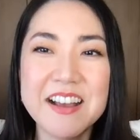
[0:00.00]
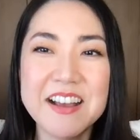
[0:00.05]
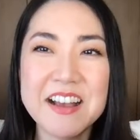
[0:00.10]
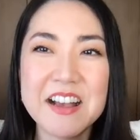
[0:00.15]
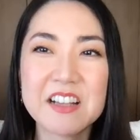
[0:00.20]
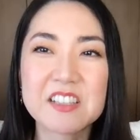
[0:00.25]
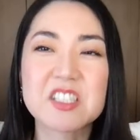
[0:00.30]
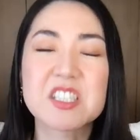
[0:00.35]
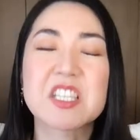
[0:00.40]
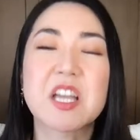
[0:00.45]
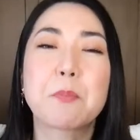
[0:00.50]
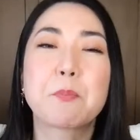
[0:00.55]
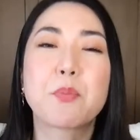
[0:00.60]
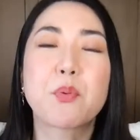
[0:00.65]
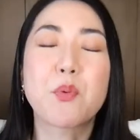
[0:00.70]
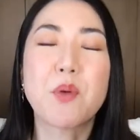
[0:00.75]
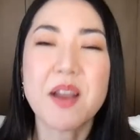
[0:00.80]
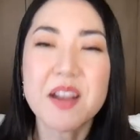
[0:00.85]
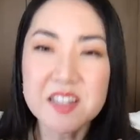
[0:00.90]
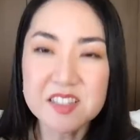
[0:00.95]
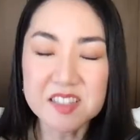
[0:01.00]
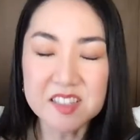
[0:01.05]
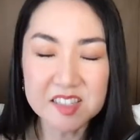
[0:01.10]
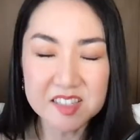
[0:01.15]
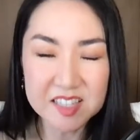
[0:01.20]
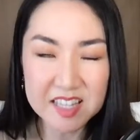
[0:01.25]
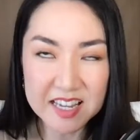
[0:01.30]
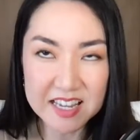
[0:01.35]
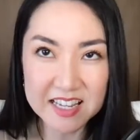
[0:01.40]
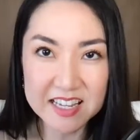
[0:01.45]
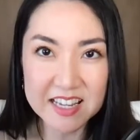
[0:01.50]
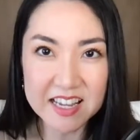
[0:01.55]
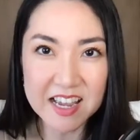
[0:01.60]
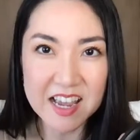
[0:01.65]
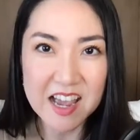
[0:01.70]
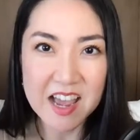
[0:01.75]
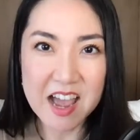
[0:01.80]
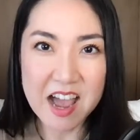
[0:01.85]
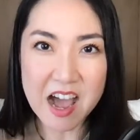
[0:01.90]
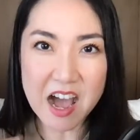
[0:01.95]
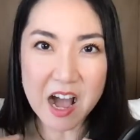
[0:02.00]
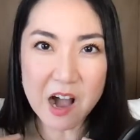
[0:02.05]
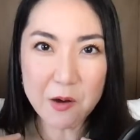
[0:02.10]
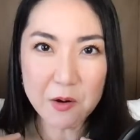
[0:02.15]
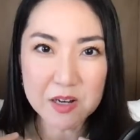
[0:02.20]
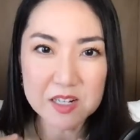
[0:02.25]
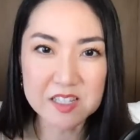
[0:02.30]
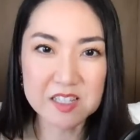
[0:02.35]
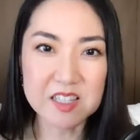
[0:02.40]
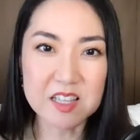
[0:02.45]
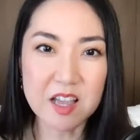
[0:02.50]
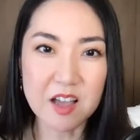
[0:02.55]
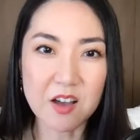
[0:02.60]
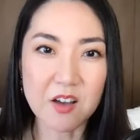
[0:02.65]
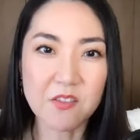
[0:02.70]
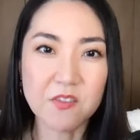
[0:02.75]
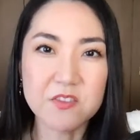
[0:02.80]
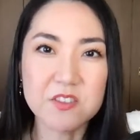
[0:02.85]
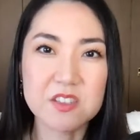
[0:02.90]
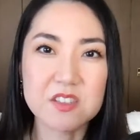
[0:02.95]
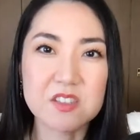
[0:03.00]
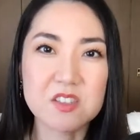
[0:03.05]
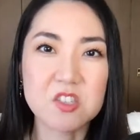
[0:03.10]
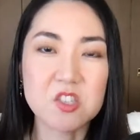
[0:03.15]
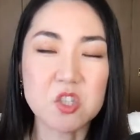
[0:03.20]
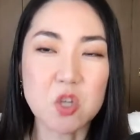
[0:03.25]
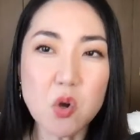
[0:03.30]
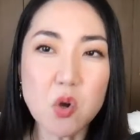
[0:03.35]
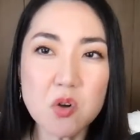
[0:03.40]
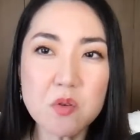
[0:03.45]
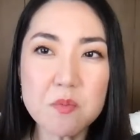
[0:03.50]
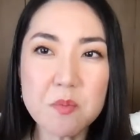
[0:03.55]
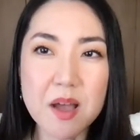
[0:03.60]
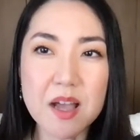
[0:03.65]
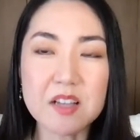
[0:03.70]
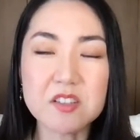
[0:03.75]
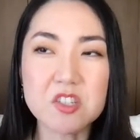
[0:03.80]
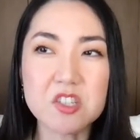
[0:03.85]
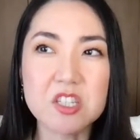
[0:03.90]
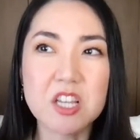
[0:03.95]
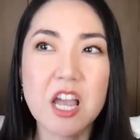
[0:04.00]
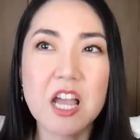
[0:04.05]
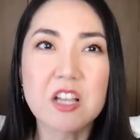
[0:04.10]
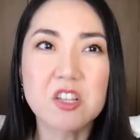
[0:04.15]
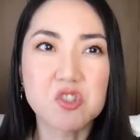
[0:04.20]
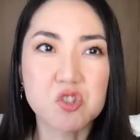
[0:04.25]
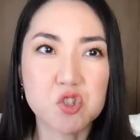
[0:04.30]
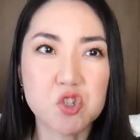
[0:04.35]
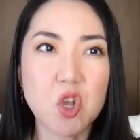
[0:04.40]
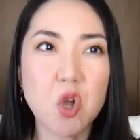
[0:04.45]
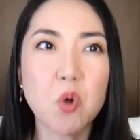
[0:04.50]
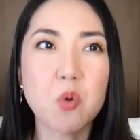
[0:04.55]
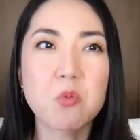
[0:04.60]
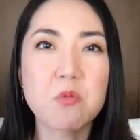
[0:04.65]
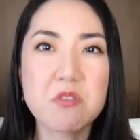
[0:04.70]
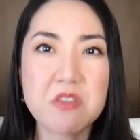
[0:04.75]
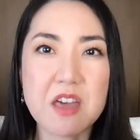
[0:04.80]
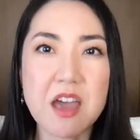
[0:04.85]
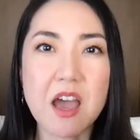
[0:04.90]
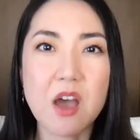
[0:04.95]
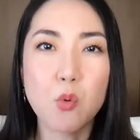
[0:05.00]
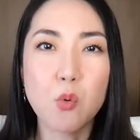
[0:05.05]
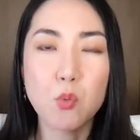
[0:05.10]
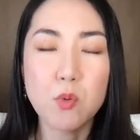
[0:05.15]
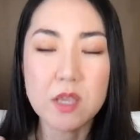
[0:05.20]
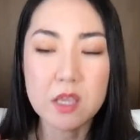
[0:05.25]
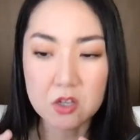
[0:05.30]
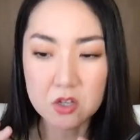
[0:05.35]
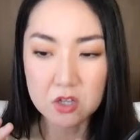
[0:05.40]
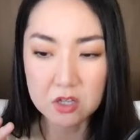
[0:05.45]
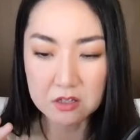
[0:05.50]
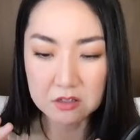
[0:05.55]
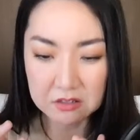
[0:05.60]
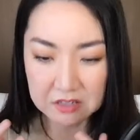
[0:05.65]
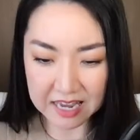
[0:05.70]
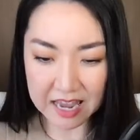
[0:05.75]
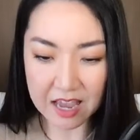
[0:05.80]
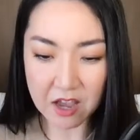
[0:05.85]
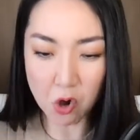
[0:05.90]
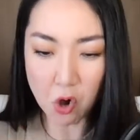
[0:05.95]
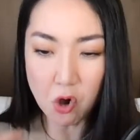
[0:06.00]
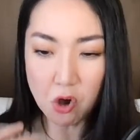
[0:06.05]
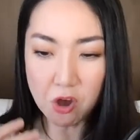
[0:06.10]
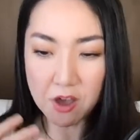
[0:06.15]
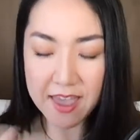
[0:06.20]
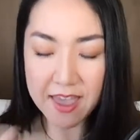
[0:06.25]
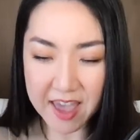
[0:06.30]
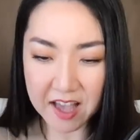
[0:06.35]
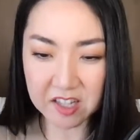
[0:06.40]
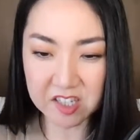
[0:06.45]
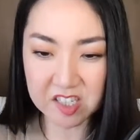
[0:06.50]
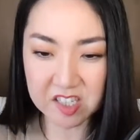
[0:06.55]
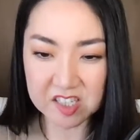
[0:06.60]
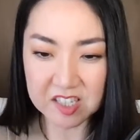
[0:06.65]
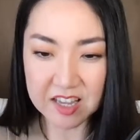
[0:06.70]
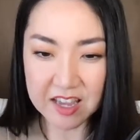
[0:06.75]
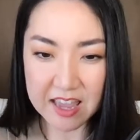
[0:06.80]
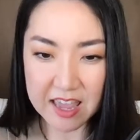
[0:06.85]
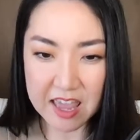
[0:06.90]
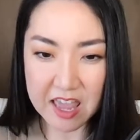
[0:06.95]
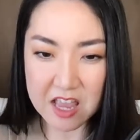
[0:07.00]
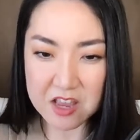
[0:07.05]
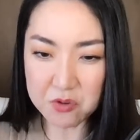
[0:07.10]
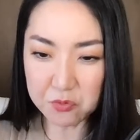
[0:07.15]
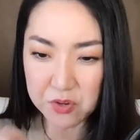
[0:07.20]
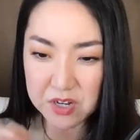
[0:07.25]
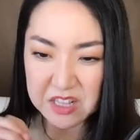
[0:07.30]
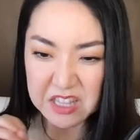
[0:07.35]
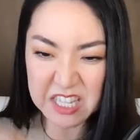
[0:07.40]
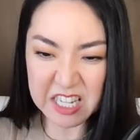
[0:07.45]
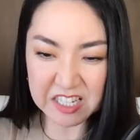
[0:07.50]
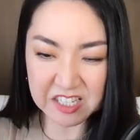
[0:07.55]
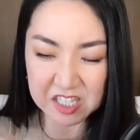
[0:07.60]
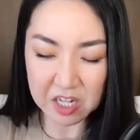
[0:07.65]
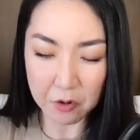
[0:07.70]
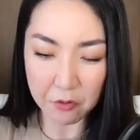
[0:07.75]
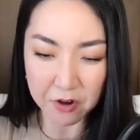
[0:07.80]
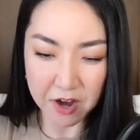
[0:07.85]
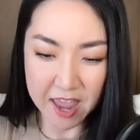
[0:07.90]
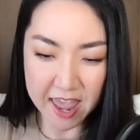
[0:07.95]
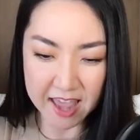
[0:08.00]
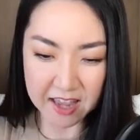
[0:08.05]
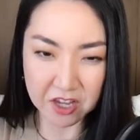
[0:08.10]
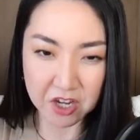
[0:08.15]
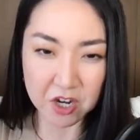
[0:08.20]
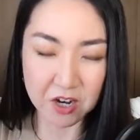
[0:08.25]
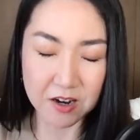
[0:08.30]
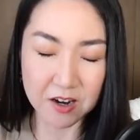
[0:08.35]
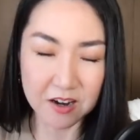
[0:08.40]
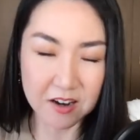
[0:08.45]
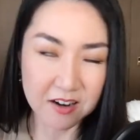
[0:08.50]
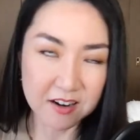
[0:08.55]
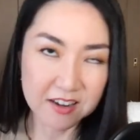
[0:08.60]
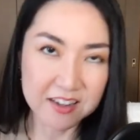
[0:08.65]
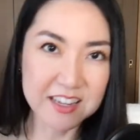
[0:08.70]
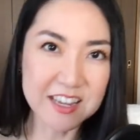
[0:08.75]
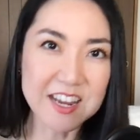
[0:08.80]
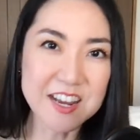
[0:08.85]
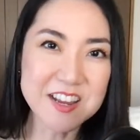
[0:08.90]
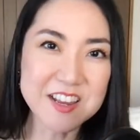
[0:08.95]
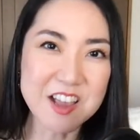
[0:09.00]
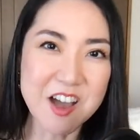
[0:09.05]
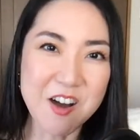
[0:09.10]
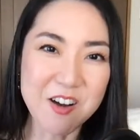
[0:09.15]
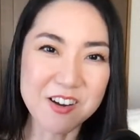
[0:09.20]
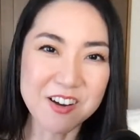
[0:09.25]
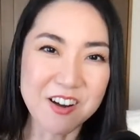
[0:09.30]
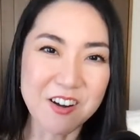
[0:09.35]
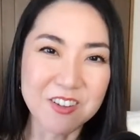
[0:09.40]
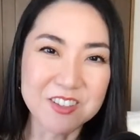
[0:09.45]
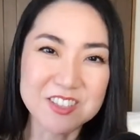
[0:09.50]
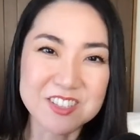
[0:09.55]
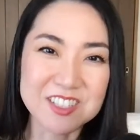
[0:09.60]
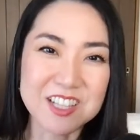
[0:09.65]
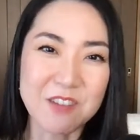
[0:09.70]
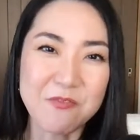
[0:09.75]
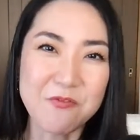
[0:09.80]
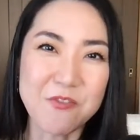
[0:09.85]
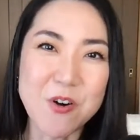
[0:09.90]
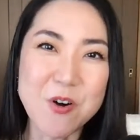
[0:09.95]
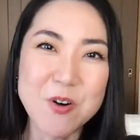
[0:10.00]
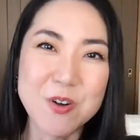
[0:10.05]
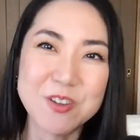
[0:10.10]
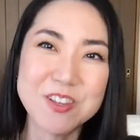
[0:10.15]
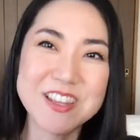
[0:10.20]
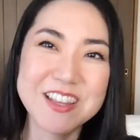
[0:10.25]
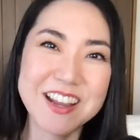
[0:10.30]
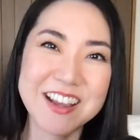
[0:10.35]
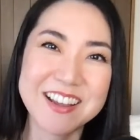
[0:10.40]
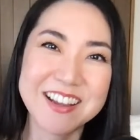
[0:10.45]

suppressing ourselves so much so that we get on X and release our anger, onto the phone.